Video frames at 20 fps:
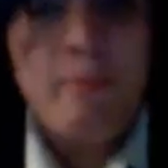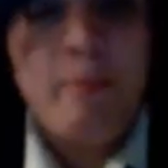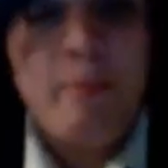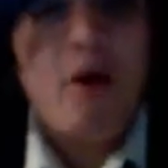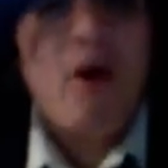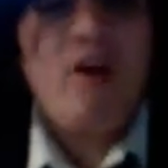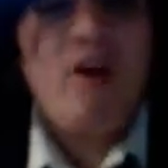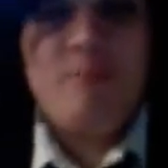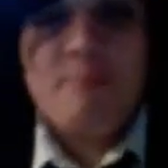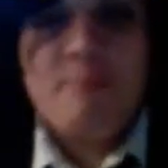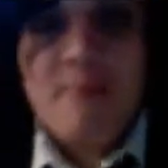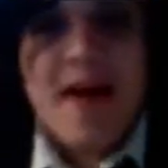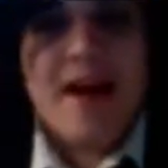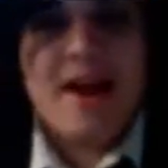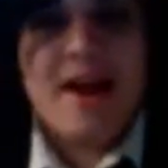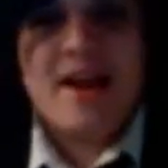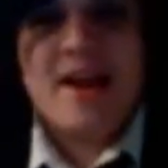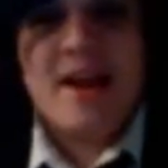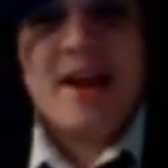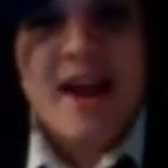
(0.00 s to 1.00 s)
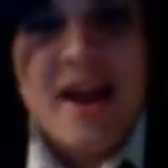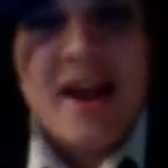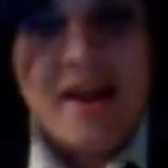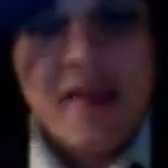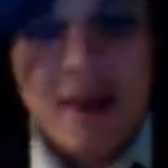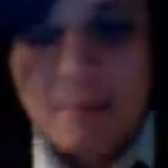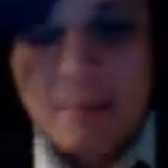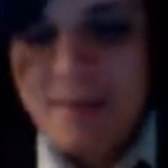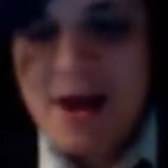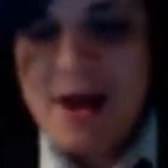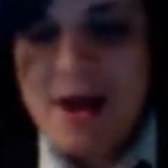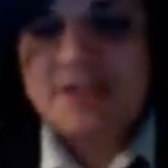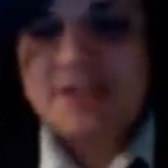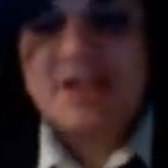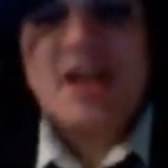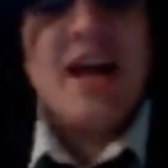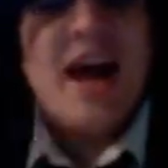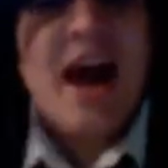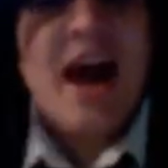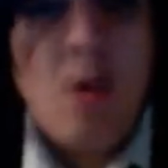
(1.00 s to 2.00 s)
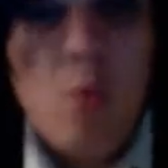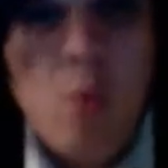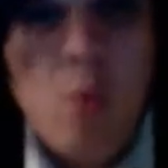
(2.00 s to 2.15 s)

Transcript: both men in that match are